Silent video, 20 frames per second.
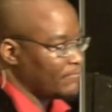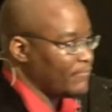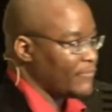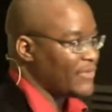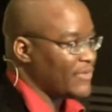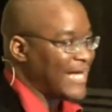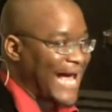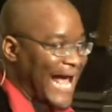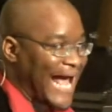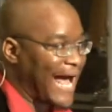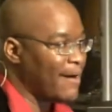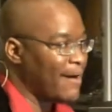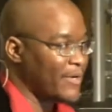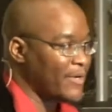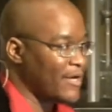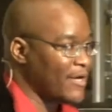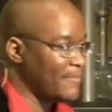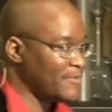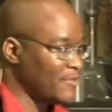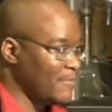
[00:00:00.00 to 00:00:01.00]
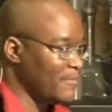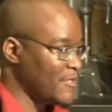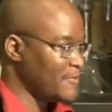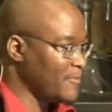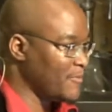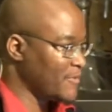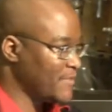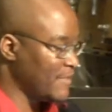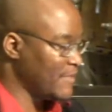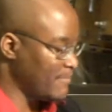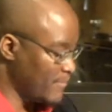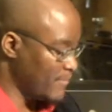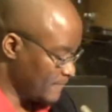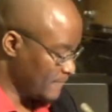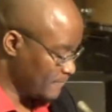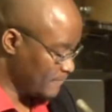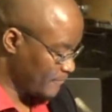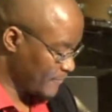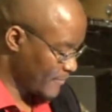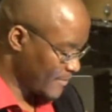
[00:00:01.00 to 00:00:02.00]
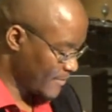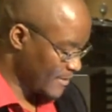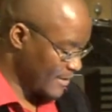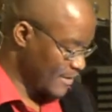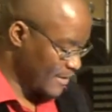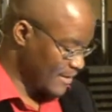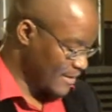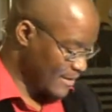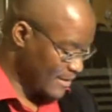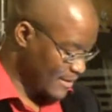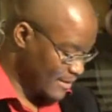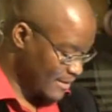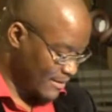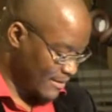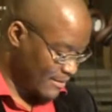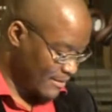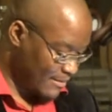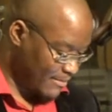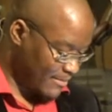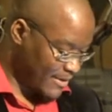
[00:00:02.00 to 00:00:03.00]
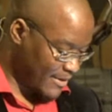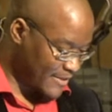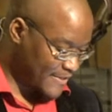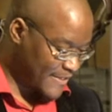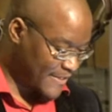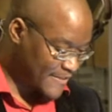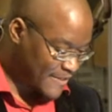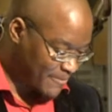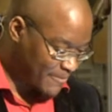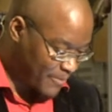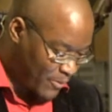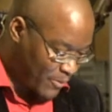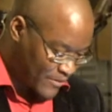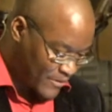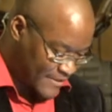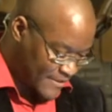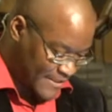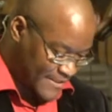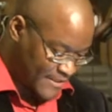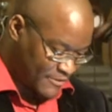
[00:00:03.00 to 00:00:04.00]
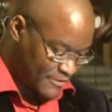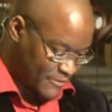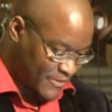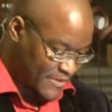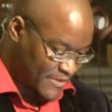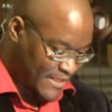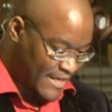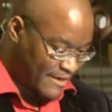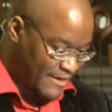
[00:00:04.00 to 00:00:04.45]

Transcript: The how becomes so much more simple. Because here's the points that Jesus was saying.